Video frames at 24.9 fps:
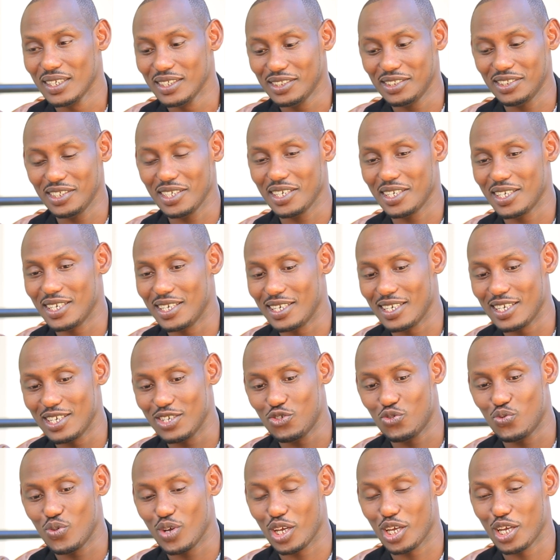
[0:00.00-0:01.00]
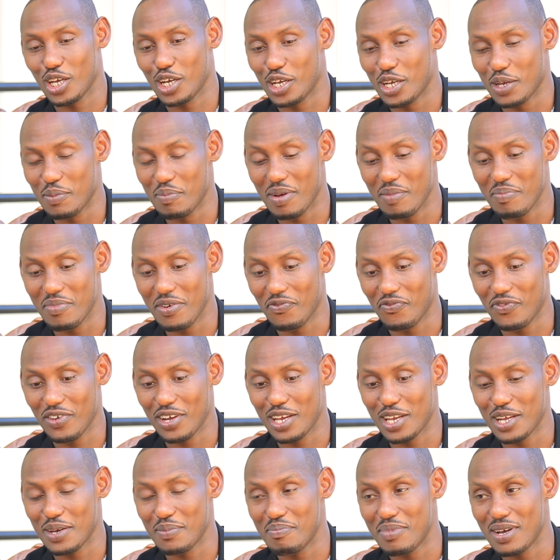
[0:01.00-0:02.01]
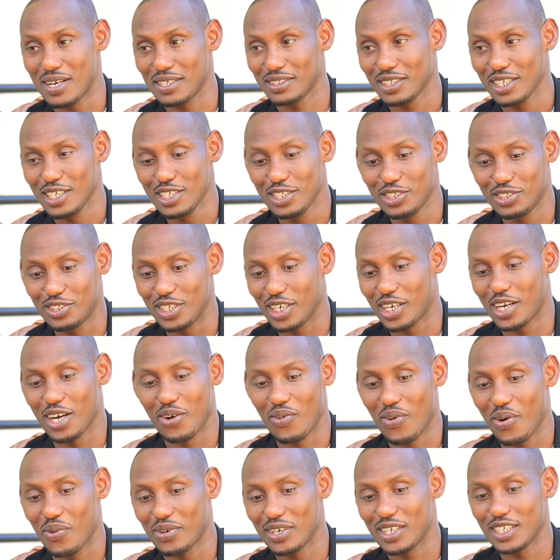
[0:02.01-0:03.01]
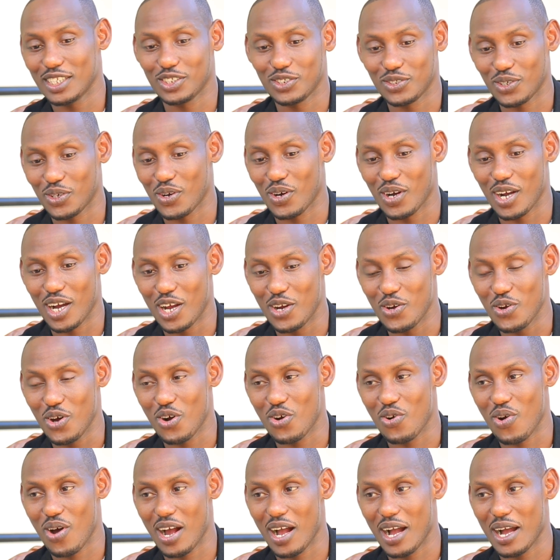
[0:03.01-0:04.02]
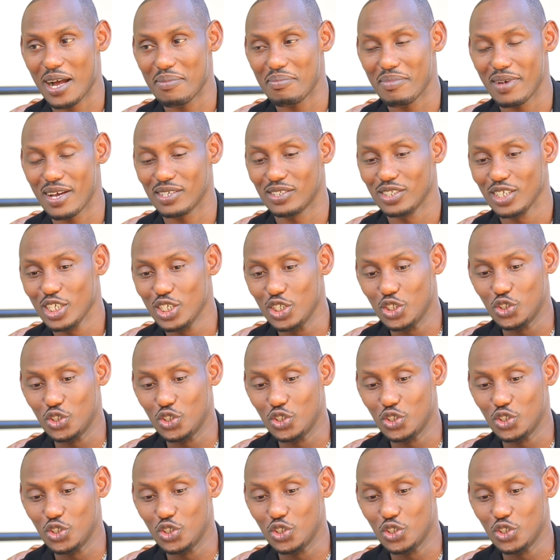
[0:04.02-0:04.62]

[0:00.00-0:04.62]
singing is swinging baby feel the best stick around ne sonoga no wrong a mess